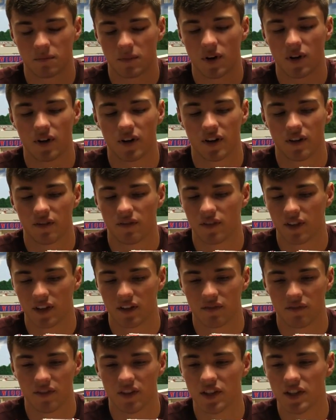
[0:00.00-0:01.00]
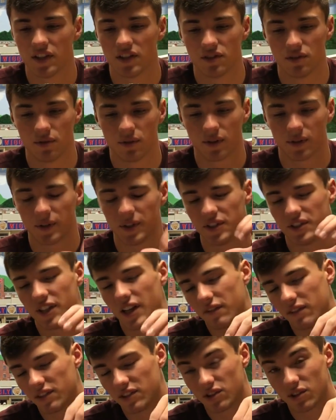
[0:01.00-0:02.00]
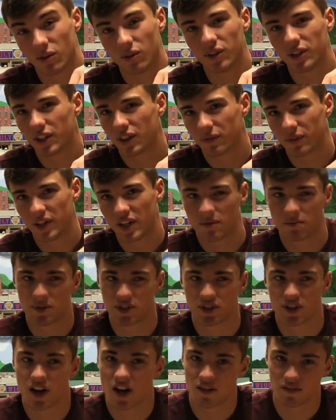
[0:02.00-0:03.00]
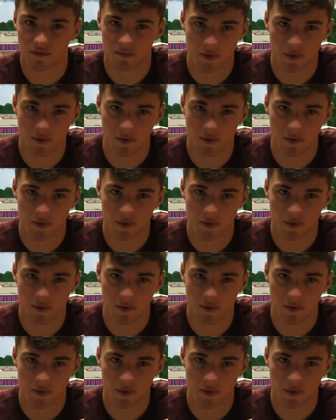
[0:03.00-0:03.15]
part of FIDNY 237, so only 3 numbers off.